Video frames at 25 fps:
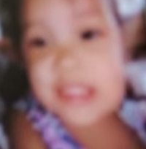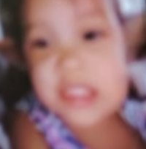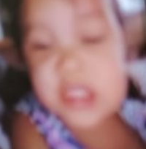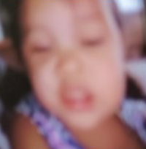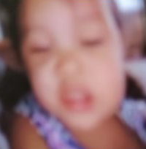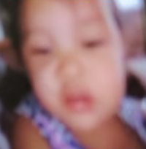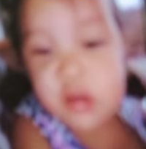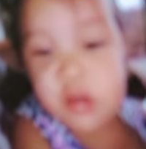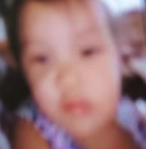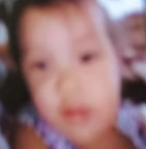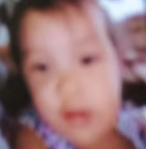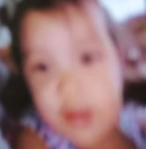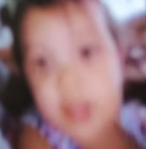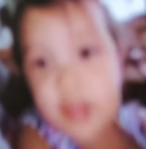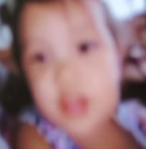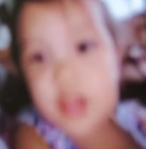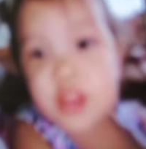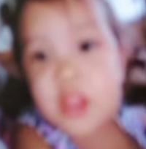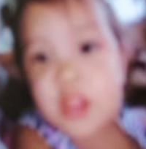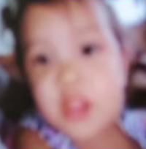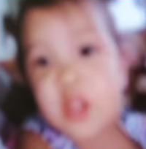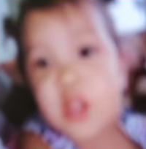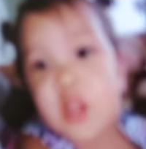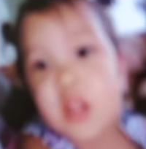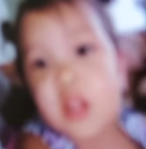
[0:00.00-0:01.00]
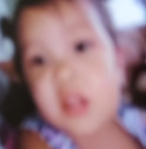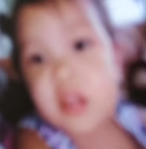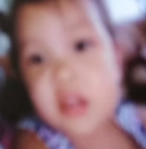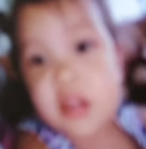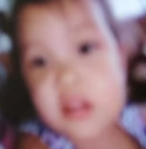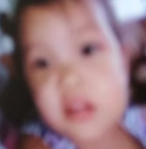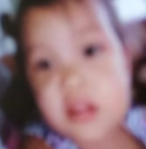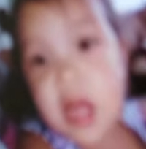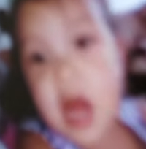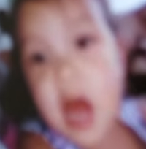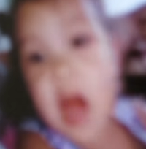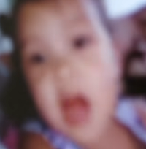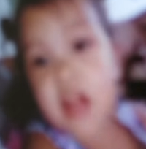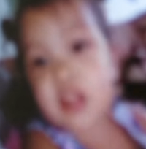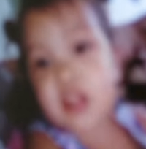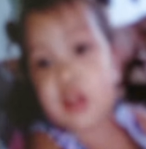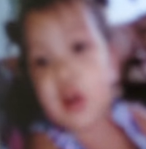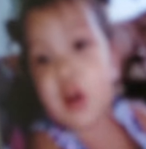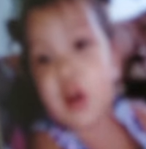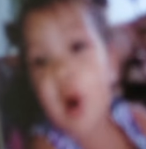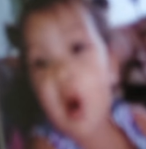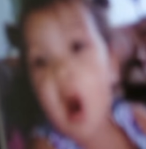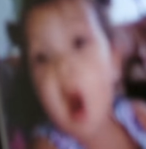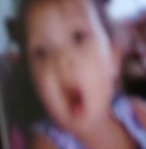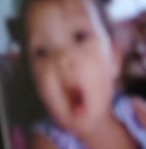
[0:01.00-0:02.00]
You ate all the oranges
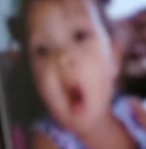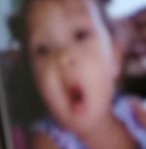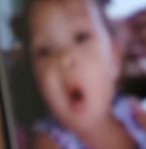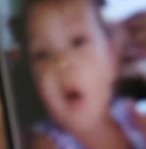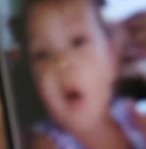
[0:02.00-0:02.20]
too?